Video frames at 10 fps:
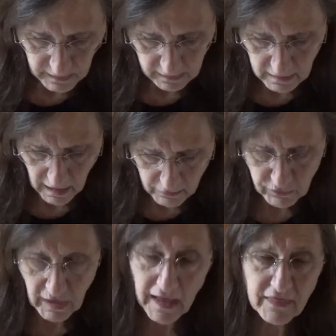yeah,
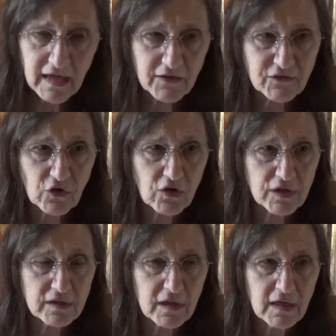I think I
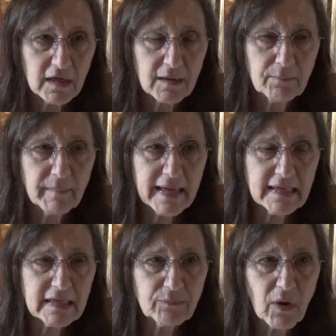started
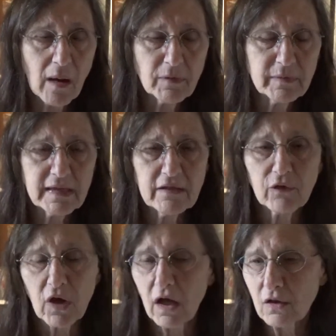mainly probably
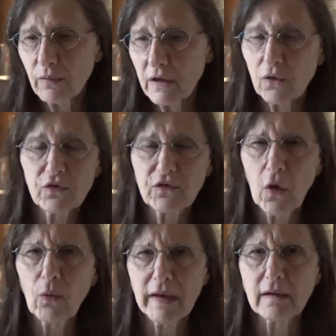either coloring or
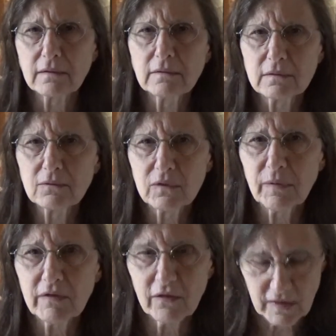sewing would
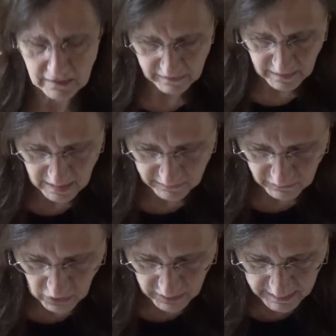be the things that I
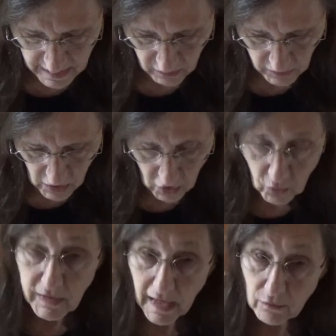started out
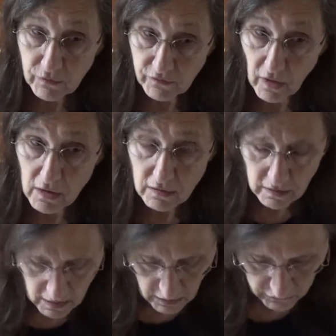when I was young.
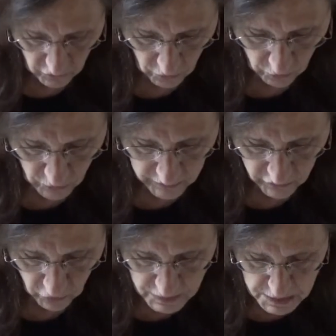So one of the
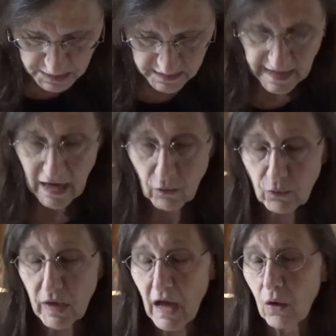questions is how
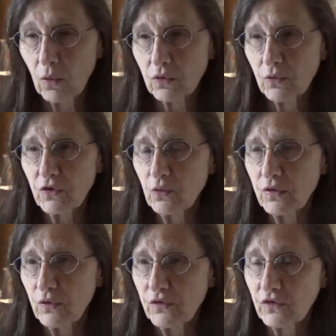old were you
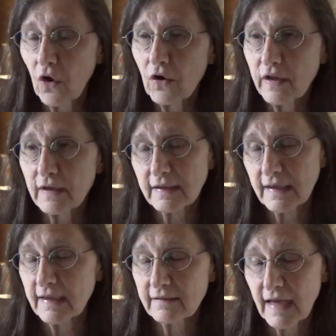when you started?
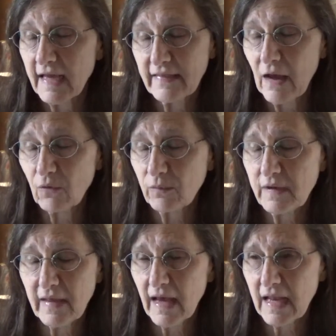And that would be
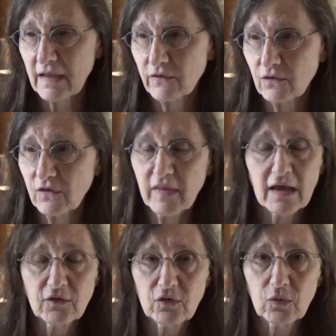that answer to
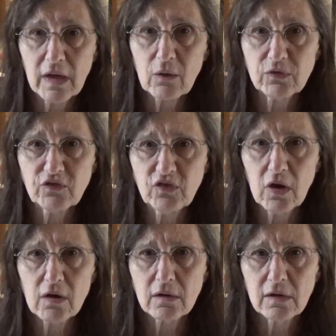that too, when I was
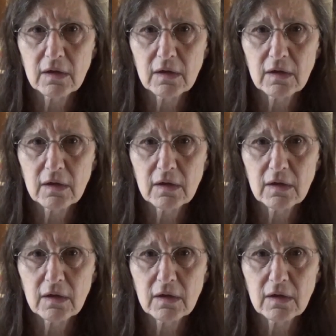young.